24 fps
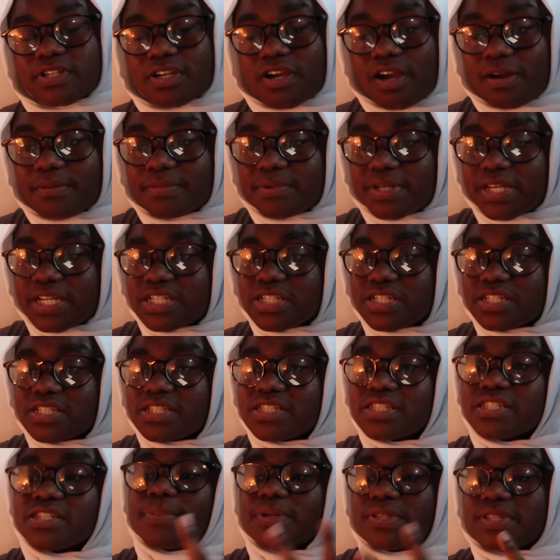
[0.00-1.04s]

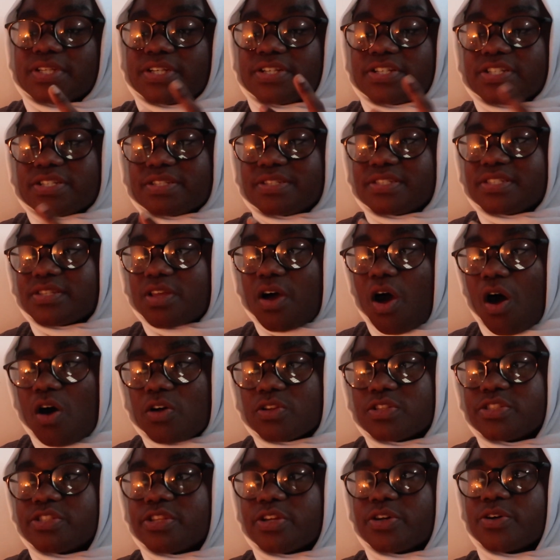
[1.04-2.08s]
accommodations, but there's
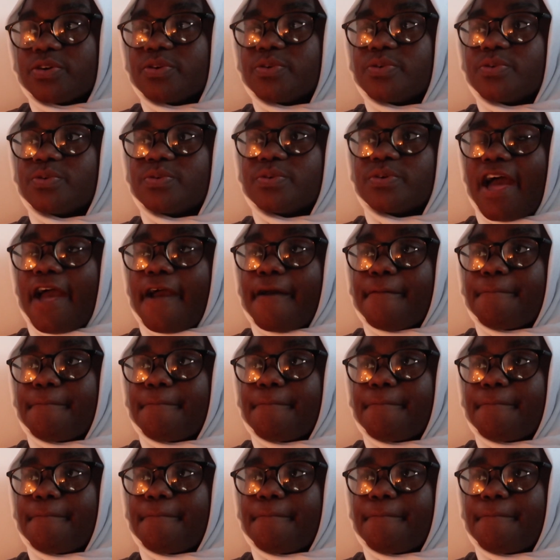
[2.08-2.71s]
also